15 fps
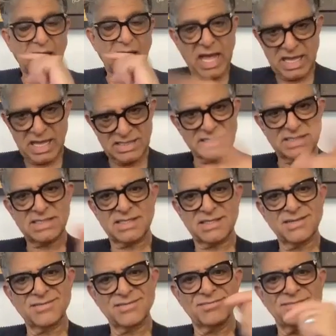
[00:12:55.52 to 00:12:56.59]

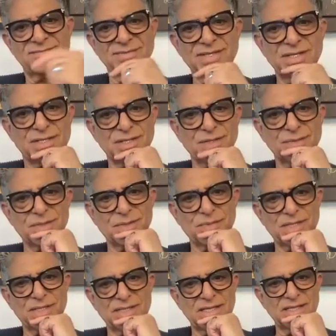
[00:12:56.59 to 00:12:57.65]
as determined
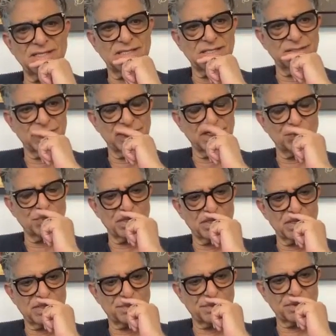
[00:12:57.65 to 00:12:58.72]
by the uncertainty
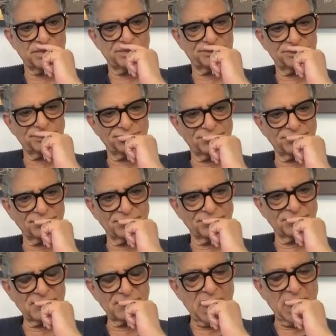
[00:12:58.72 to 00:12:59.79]
principle.
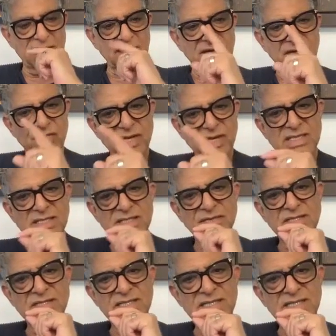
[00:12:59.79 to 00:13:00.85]

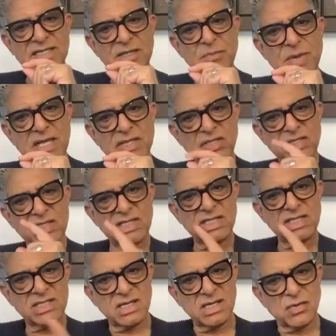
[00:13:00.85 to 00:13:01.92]
Creativity and
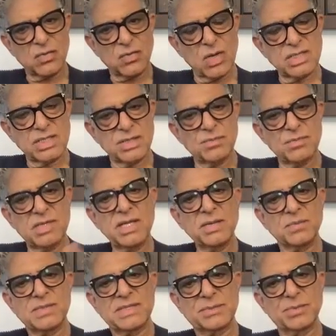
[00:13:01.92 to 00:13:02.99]
imagination are quantum
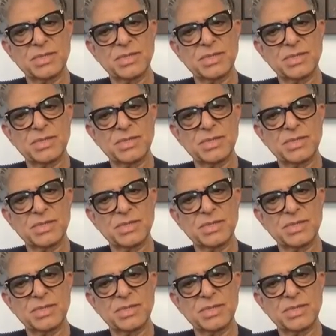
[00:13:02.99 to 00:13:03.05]
leaps,